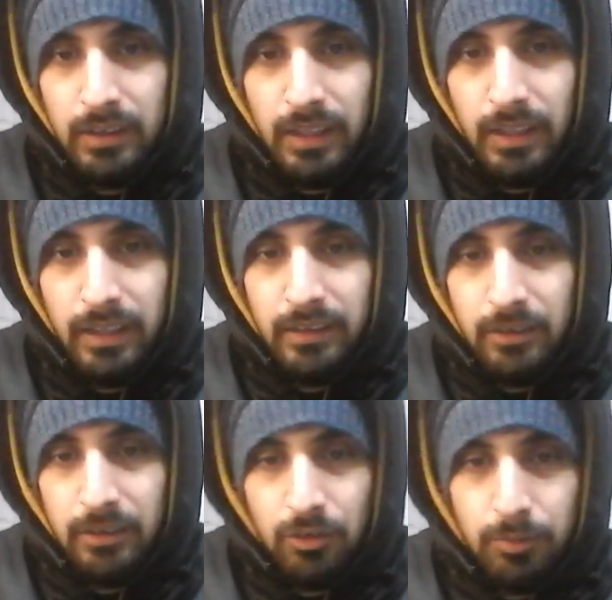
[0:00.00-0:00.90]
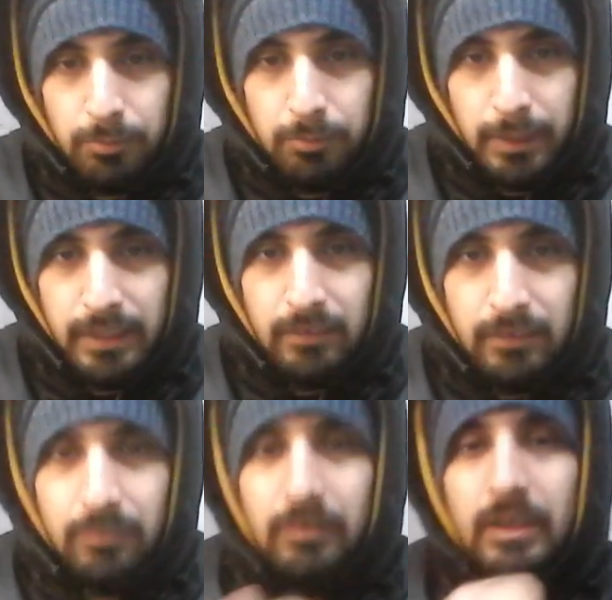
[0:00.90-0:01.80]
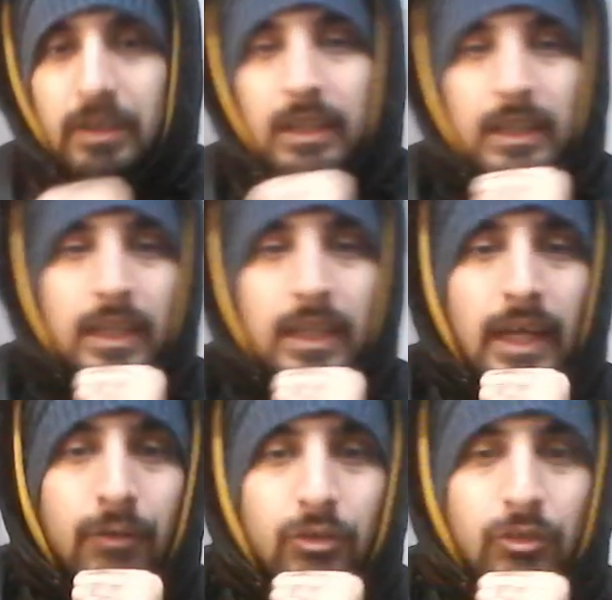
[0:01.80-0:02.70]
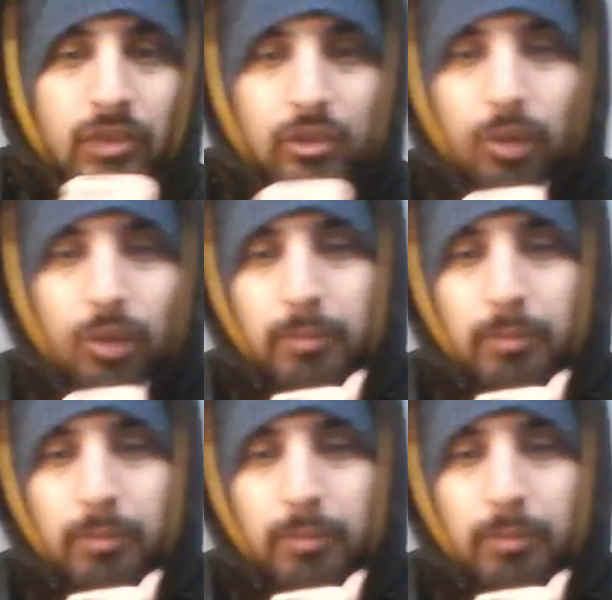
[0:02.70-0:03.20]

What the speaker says: And the speed at which I drop